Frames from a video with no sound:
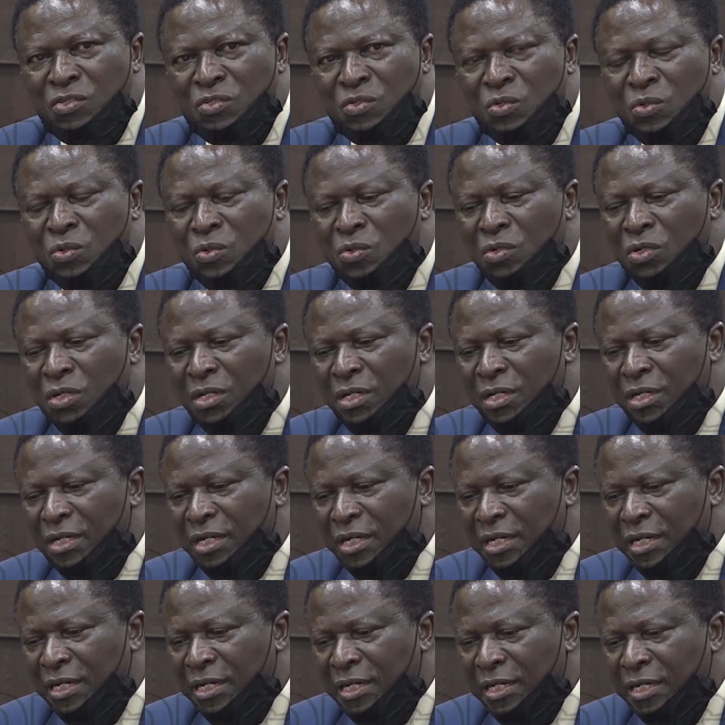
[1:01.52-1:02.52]
also
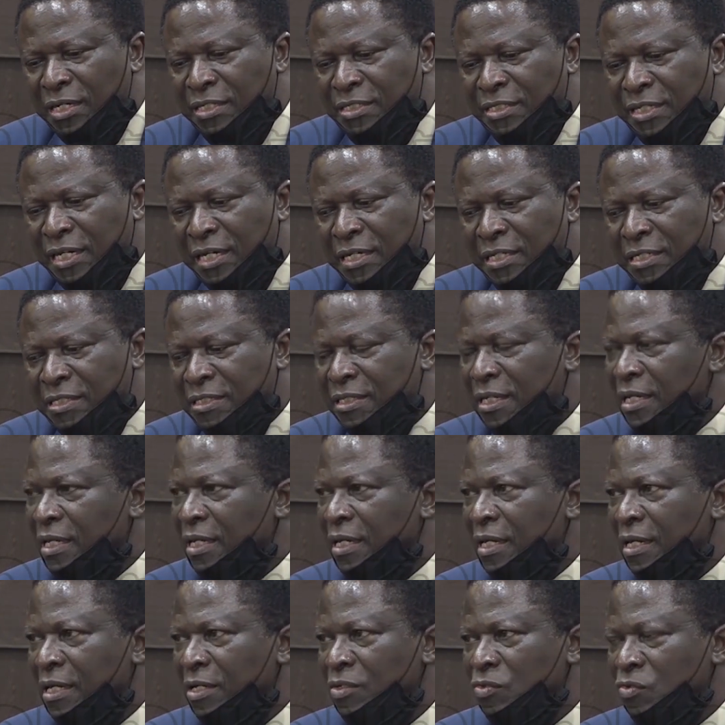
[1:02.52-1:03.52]
uh, trying
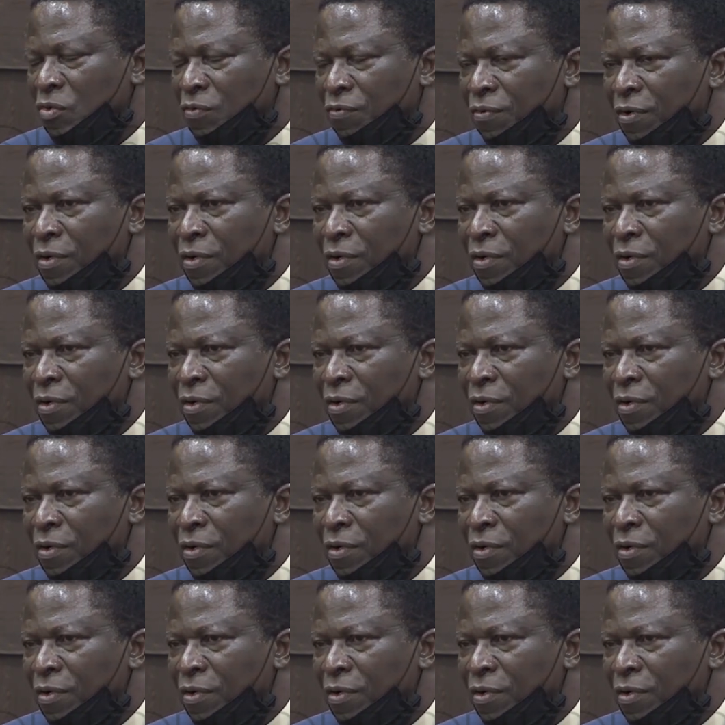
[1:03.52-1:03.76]
uh, to